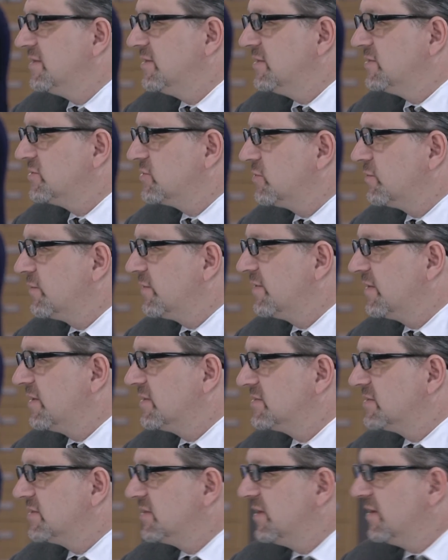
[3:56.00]
is over
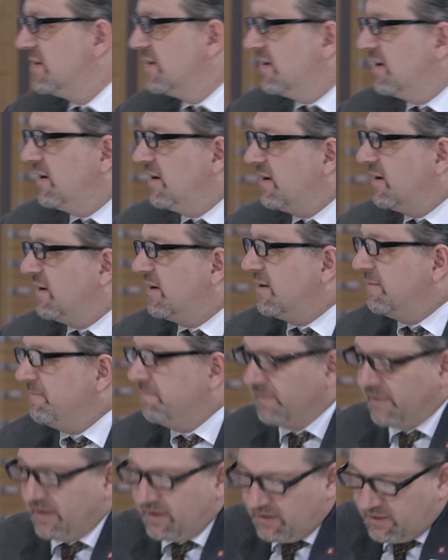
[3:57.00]
this
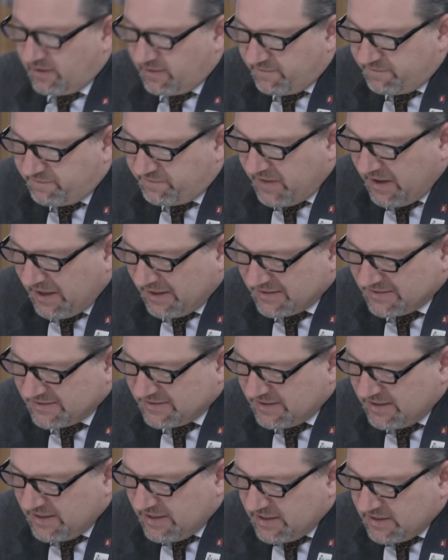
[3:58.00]

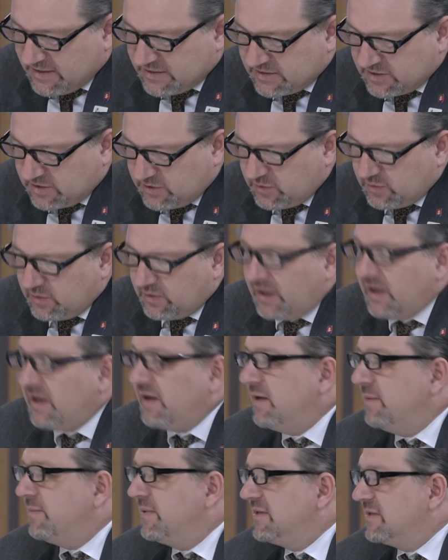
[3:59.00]
fact. So
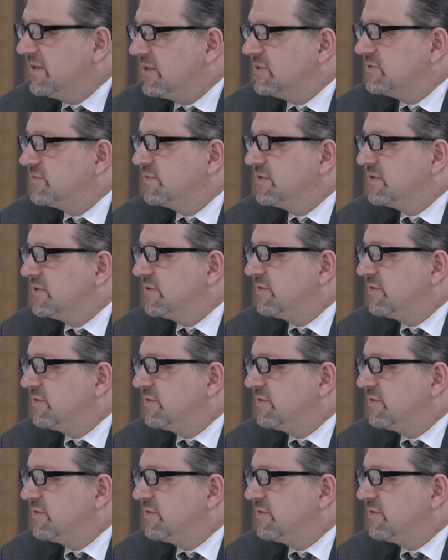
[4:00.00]
I'm in touch with the